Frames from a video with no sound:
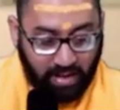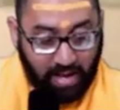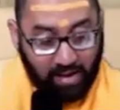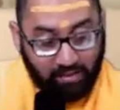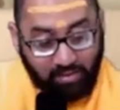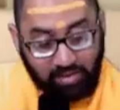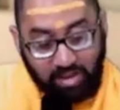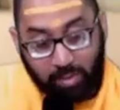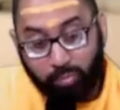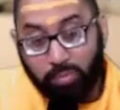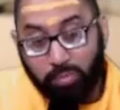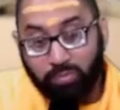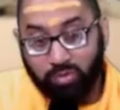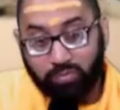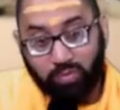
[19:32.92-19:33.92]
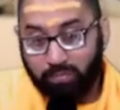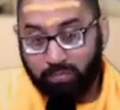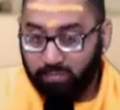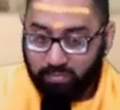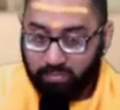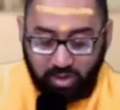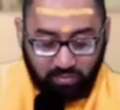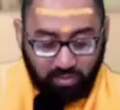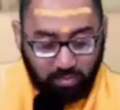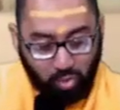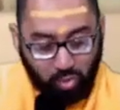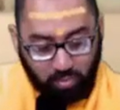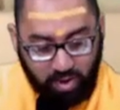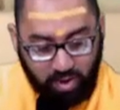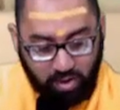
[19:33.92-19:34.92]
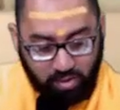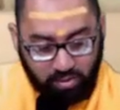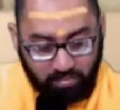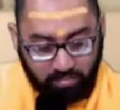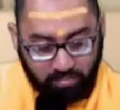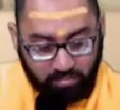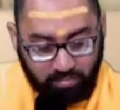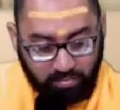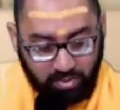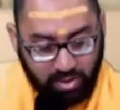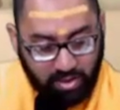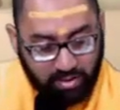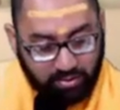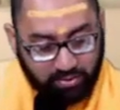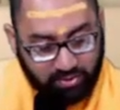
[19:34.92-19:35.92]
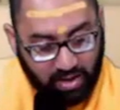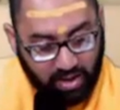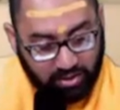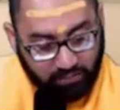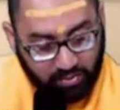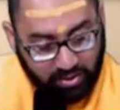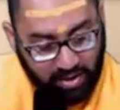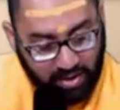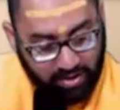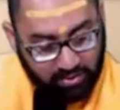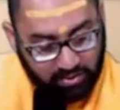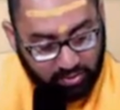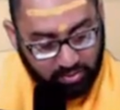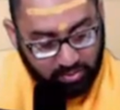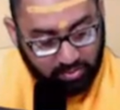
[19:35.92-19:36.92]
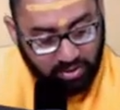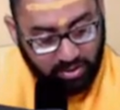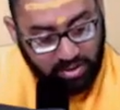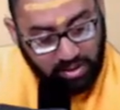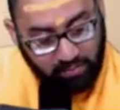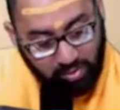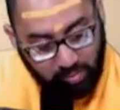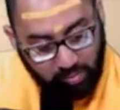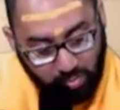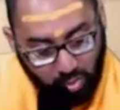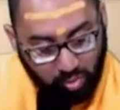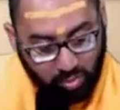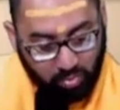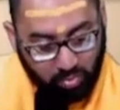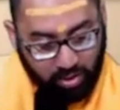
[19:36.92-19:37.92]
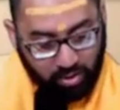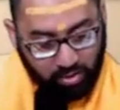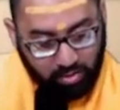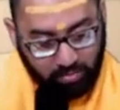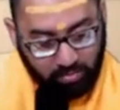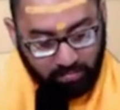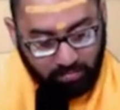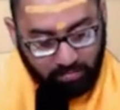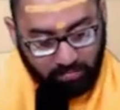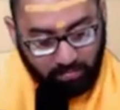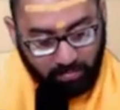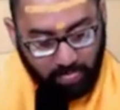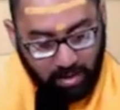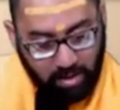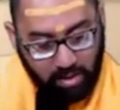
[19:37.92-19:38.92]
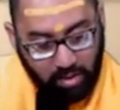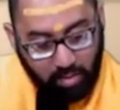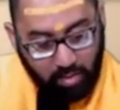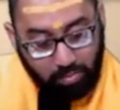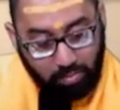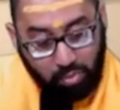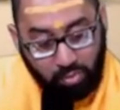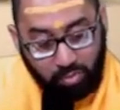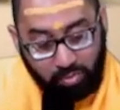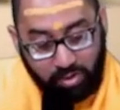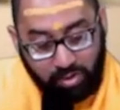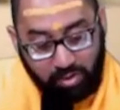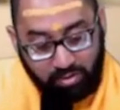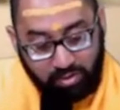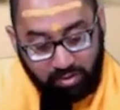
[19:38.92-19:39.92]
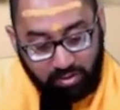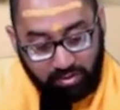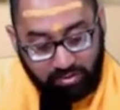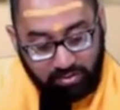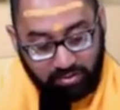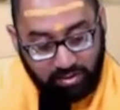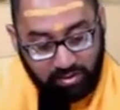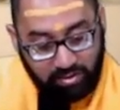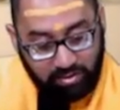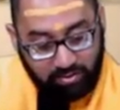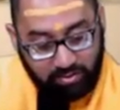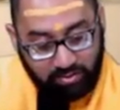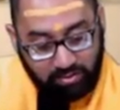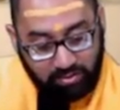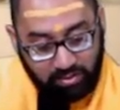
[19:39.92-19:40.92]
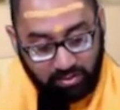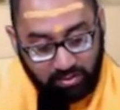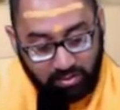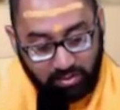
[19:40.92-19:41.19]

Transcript: Having that pumstvam, even more rare. Sattvic attitude, even more rare. More rare than this is